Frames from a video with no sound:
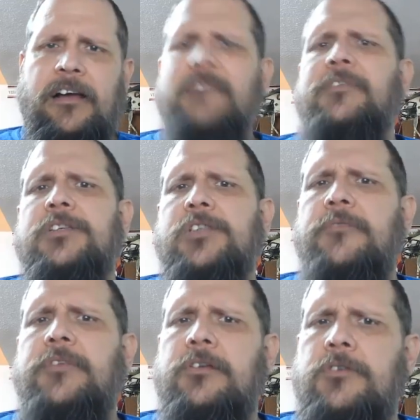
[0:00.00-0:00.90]
Even the
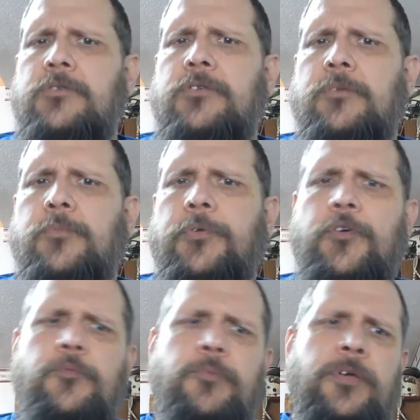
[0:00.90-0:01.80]
Soviet Union, with
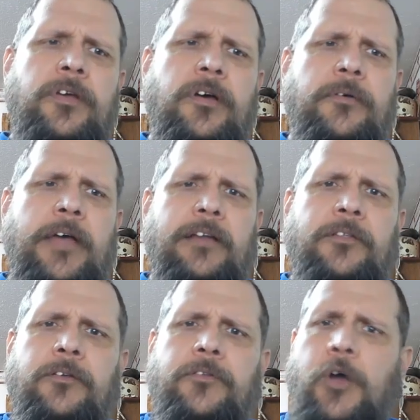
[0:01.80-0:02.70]
whom we
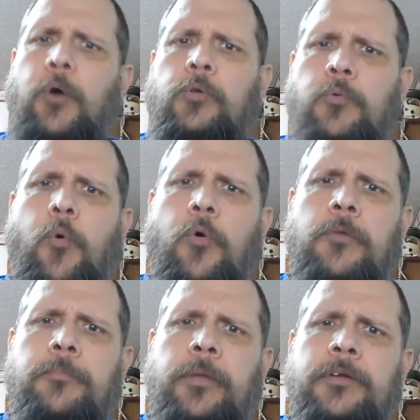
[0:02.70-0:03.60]
had the Cold
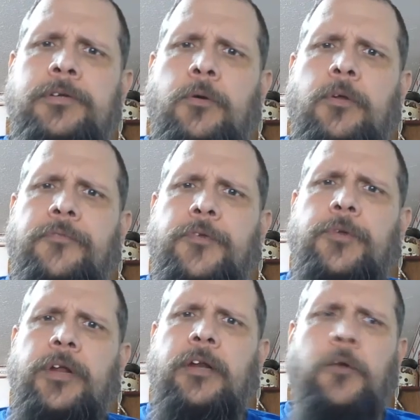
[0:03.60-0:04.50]
War, military
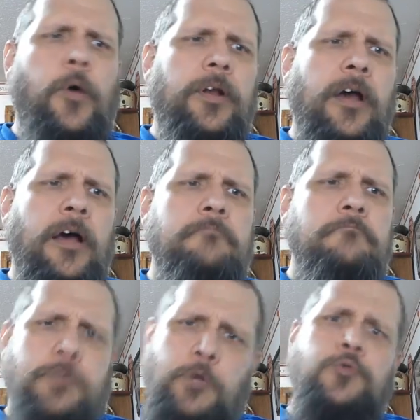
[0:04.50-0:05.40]
feuding and whatnot,
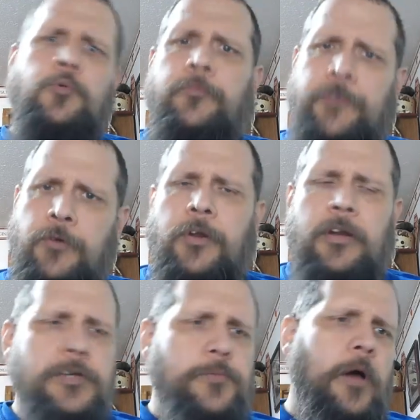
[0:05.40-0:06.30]
social
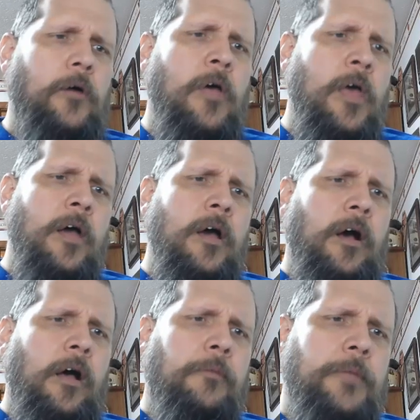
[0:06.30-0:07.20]
feuding as well.
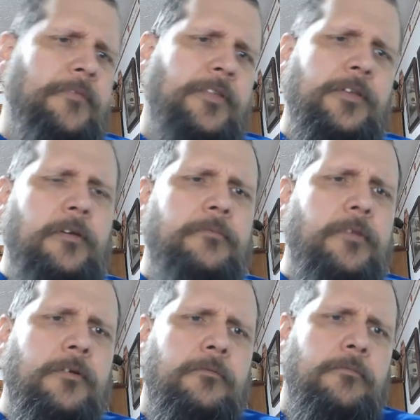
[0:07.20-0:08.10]
Even
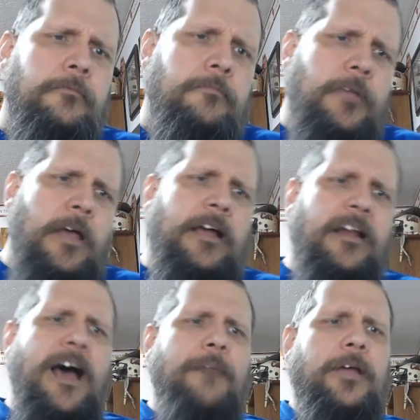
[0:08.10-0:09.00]
the
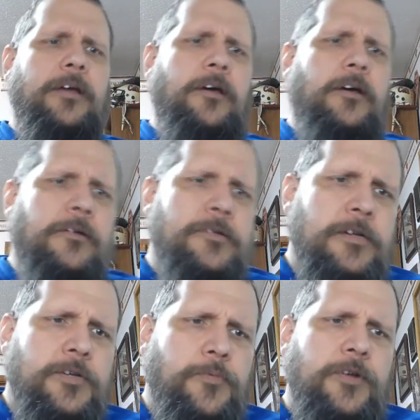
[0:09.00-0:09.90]
economic
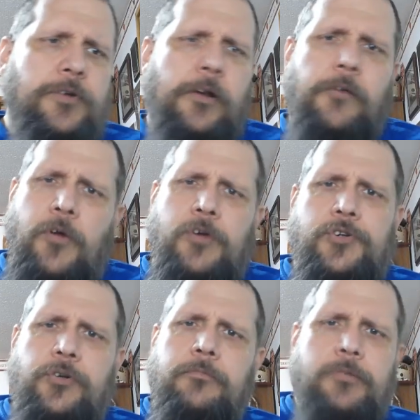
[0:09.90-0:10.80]
situation in
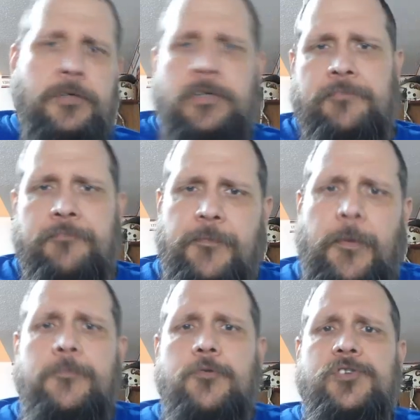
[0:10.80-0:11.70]
Russia, just from
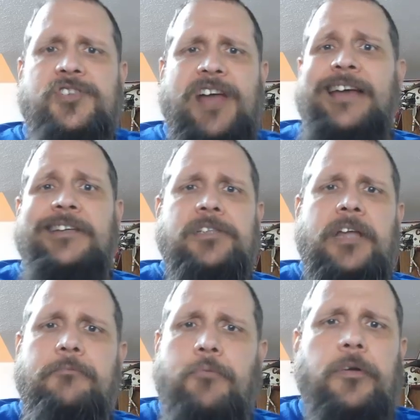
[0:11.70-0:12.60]
a pure size
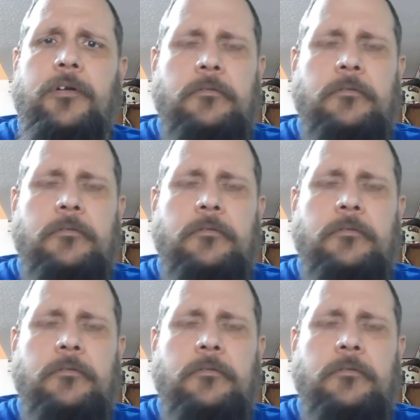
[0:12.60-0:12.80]
standpoint.